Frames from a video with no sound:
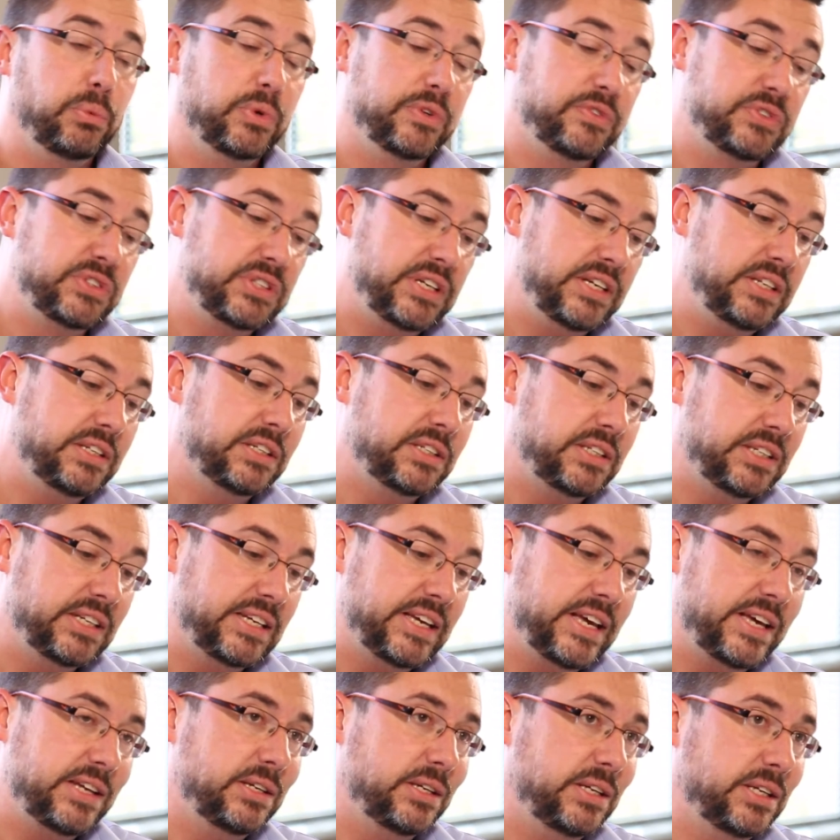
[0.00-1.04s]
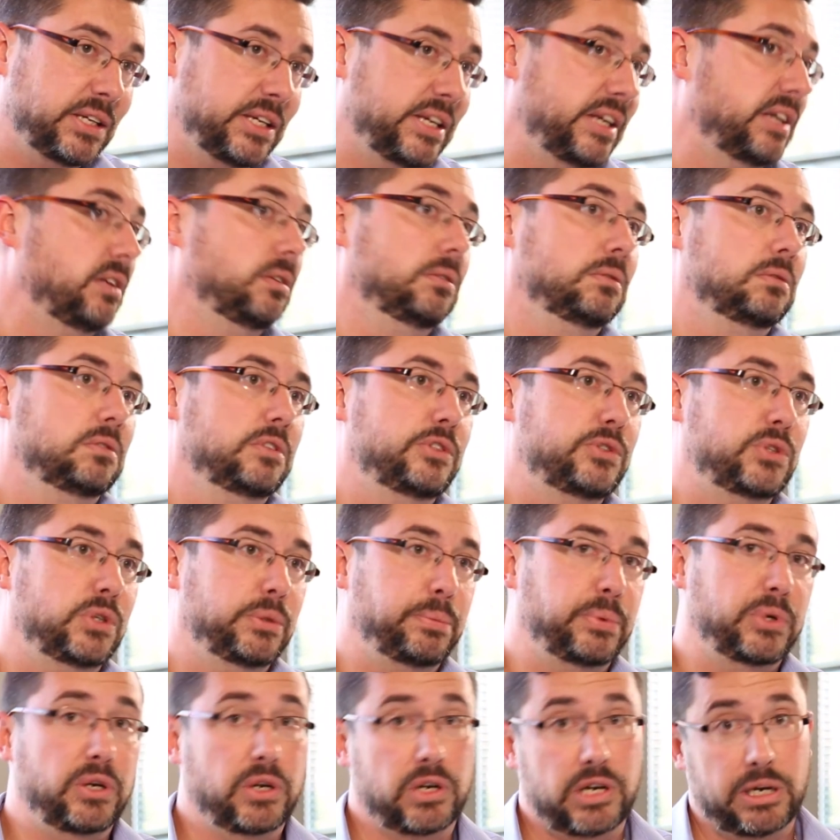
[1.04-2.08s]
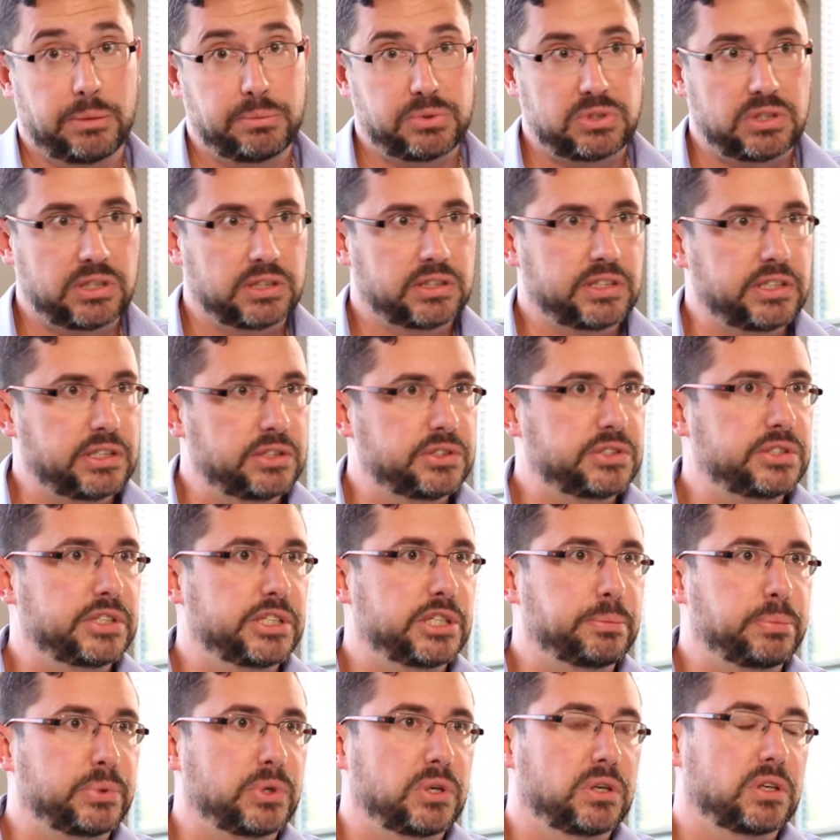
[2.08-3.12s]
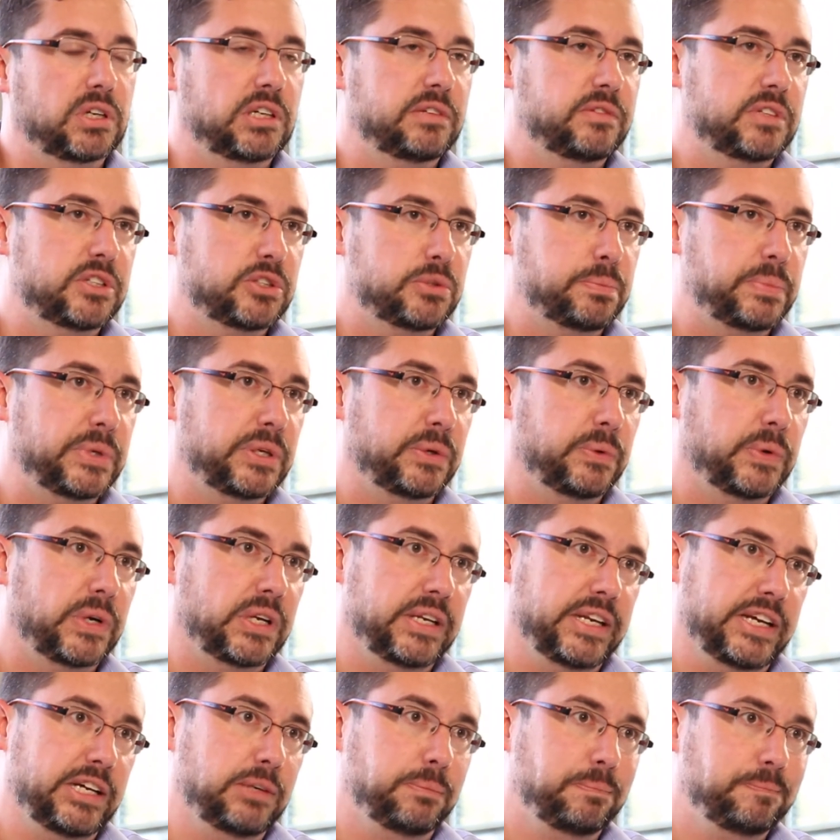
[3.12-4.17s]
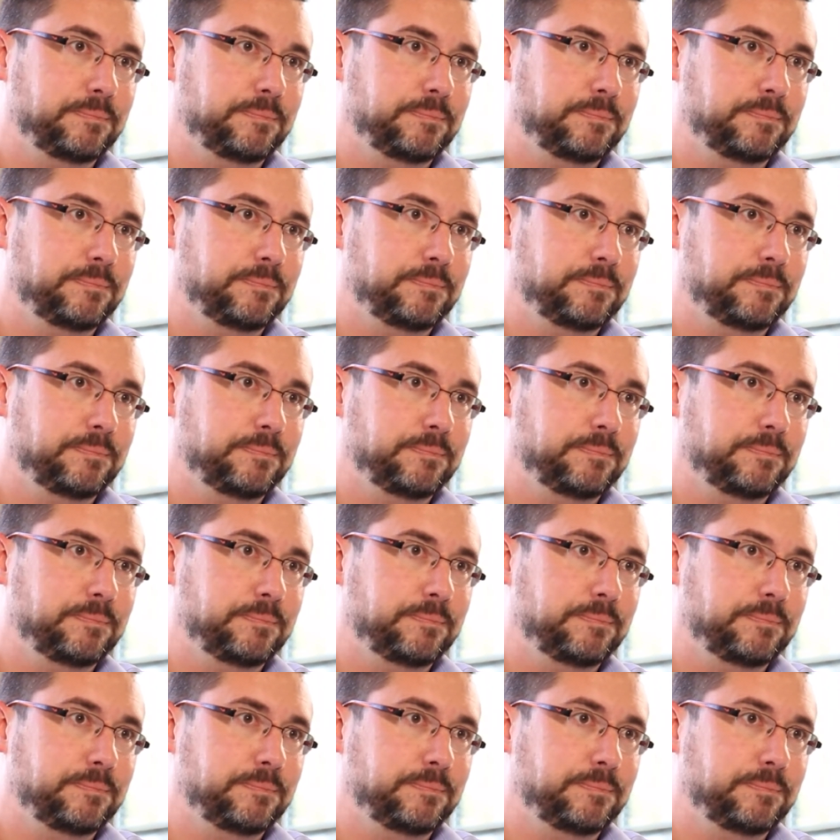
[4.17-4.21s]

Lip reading: we've seen it again and again through programs like the Inseta program that's being run now.